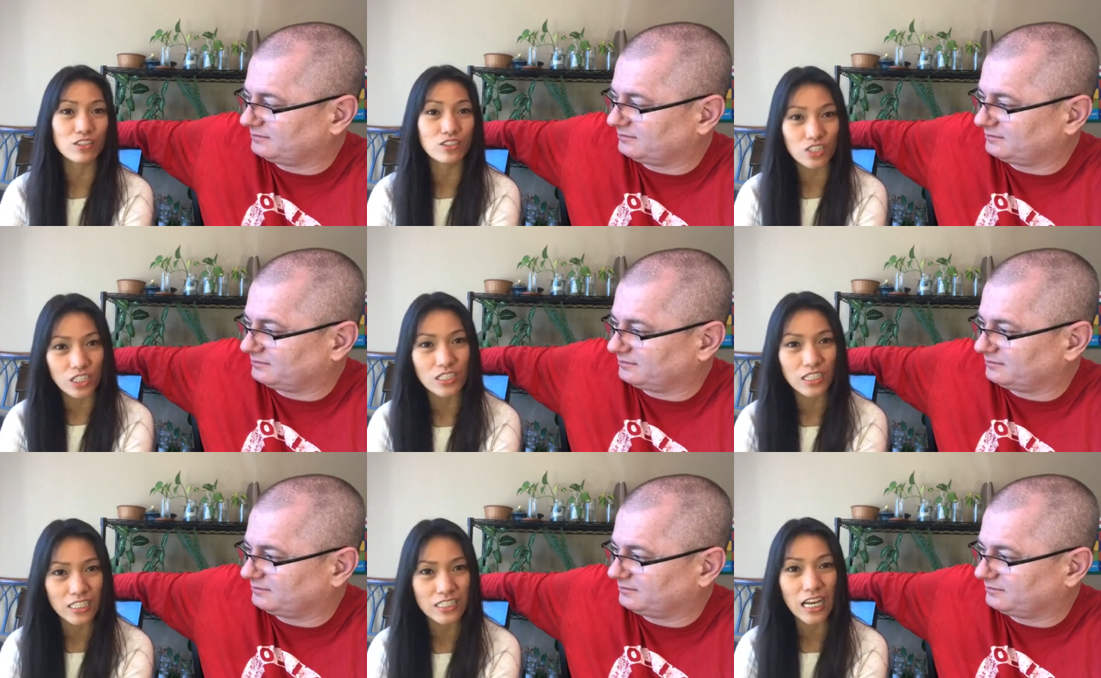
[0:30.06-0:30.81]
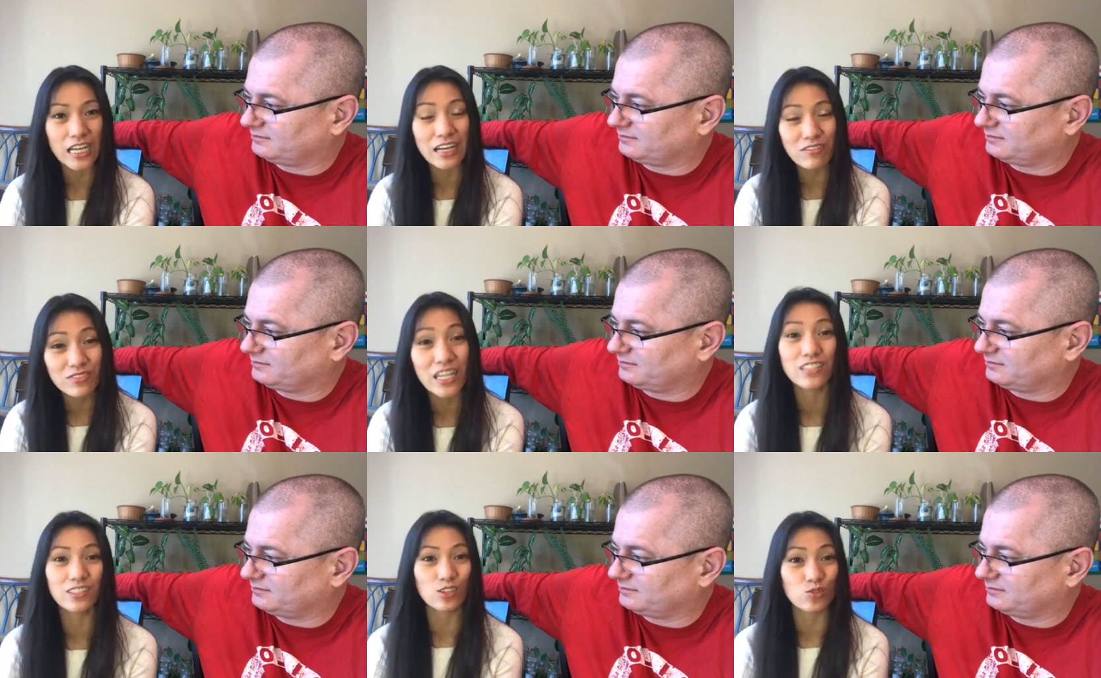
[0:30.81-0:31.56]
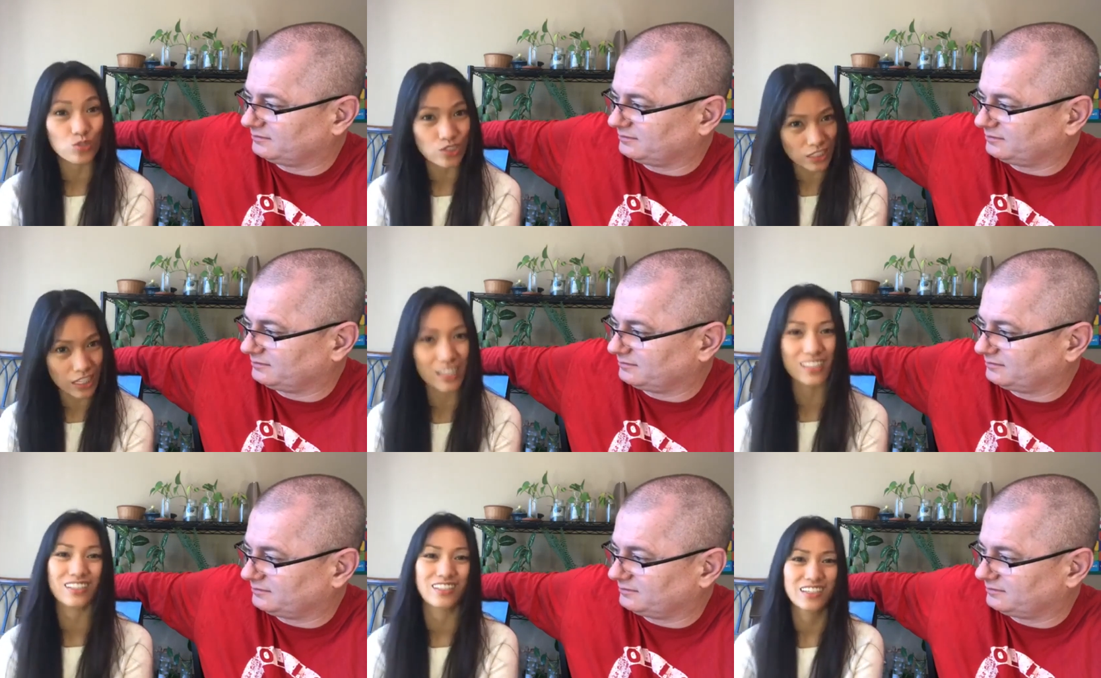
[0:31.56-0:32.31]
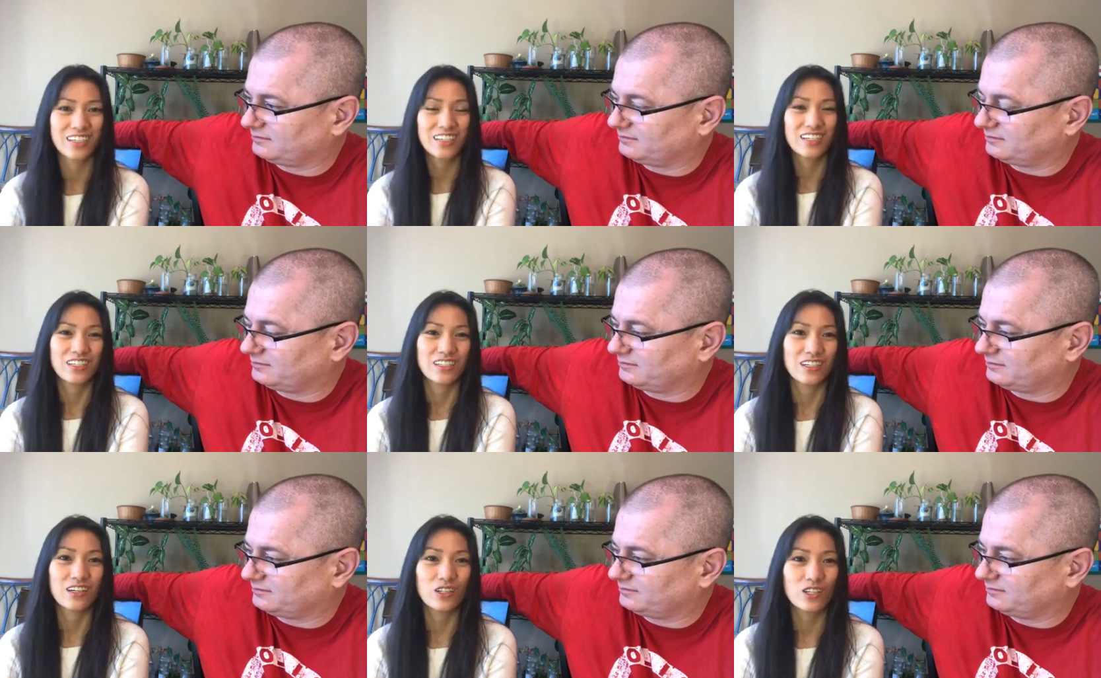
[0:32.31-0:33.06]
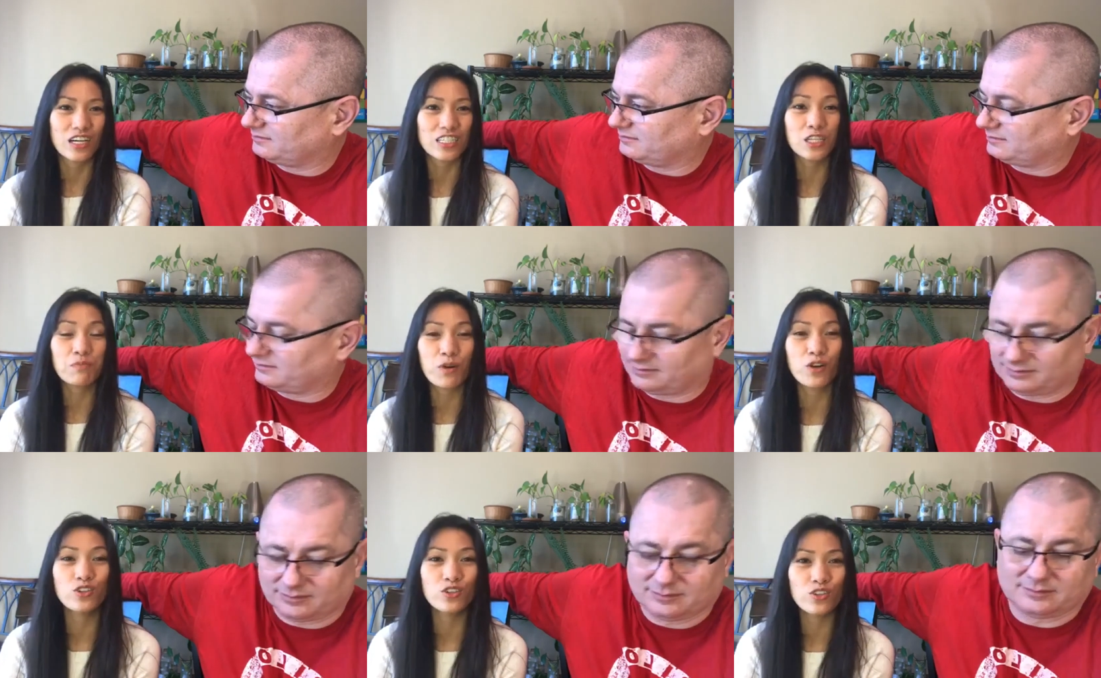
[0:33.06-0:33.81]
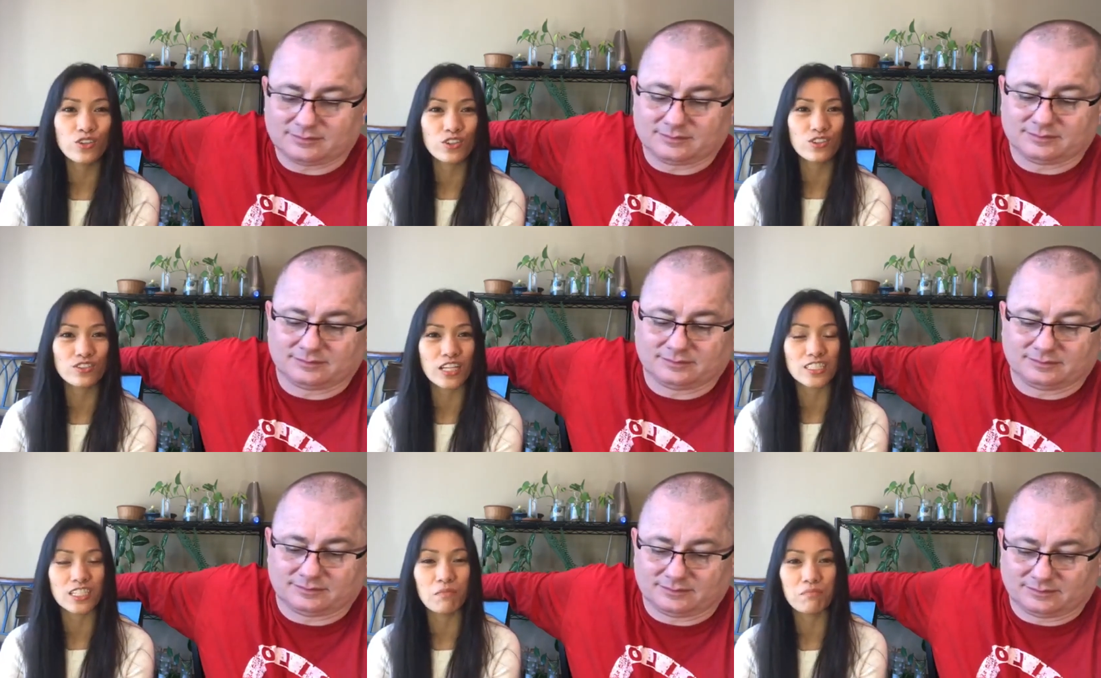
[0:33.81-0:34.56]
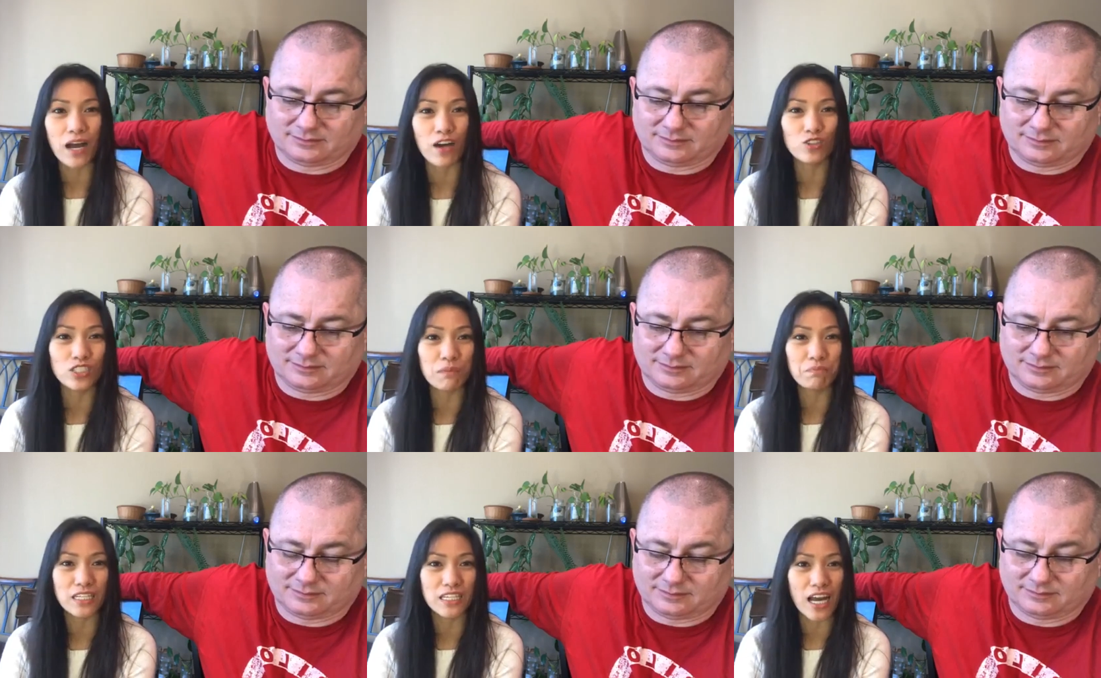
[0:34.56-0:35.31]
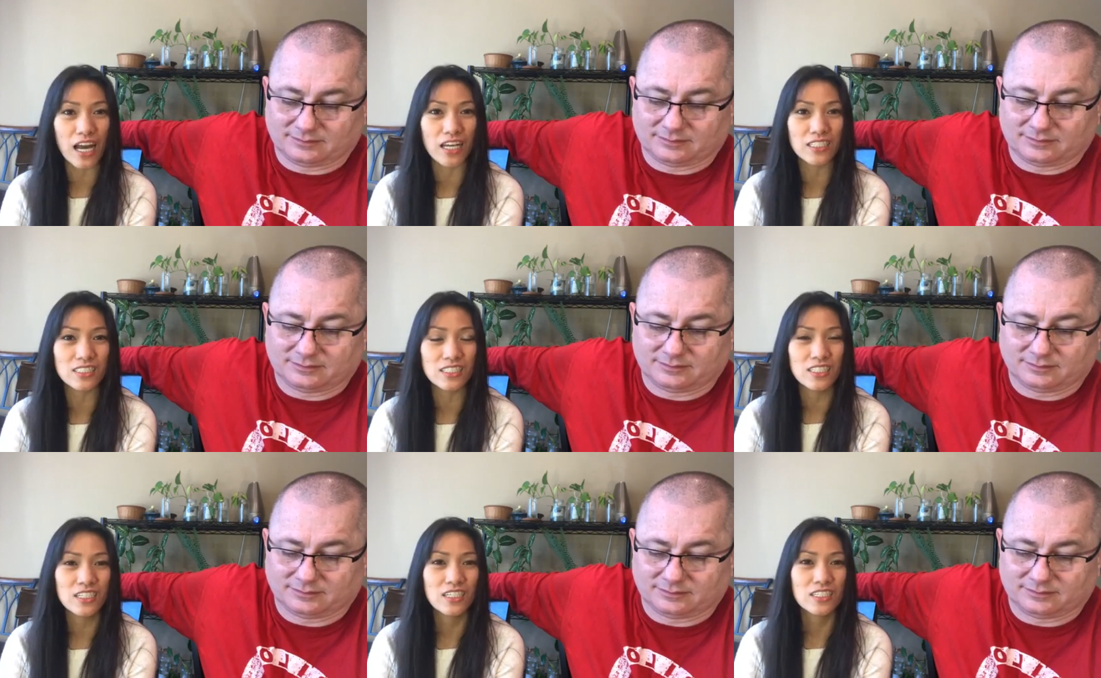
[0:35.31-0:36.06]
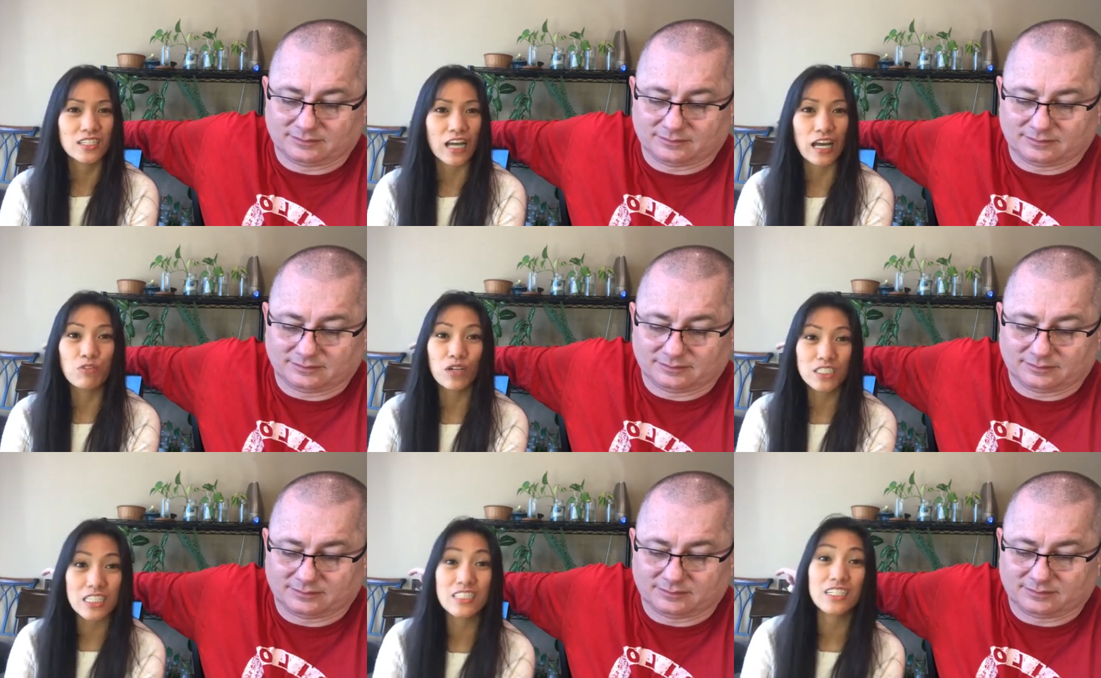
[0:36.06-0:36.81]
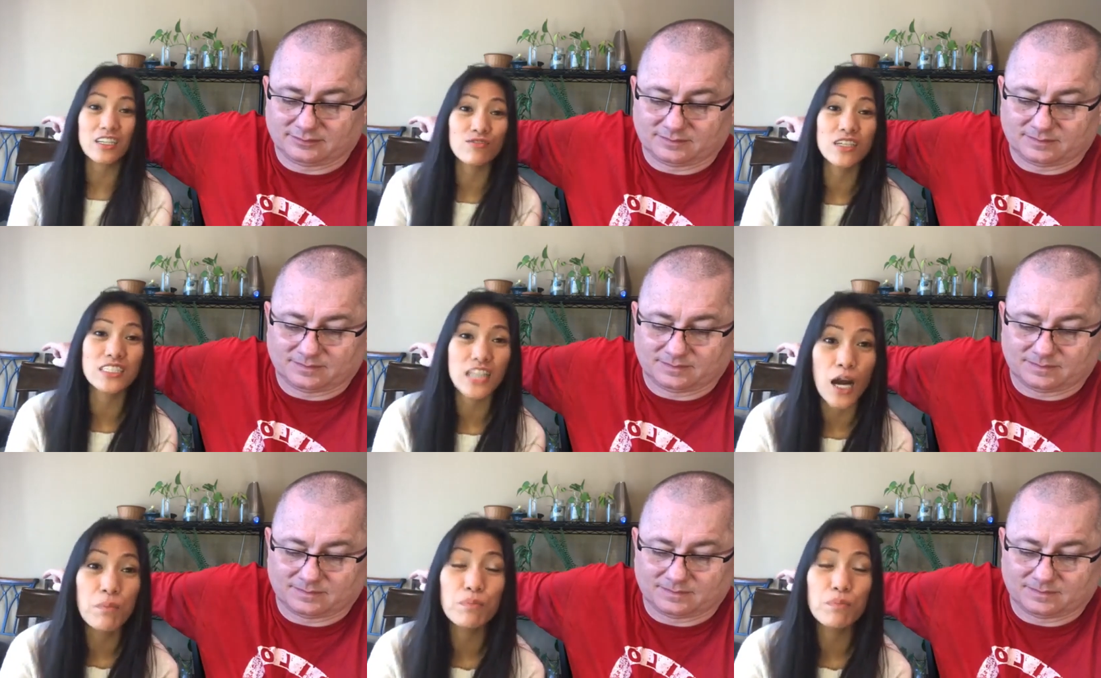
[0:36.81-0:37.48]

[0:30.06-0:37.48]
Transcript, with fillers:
Speaker 1: concern is I have not used it. Oh, kasi po nung nandiyan pa ako sa Pinas, I wasn't given the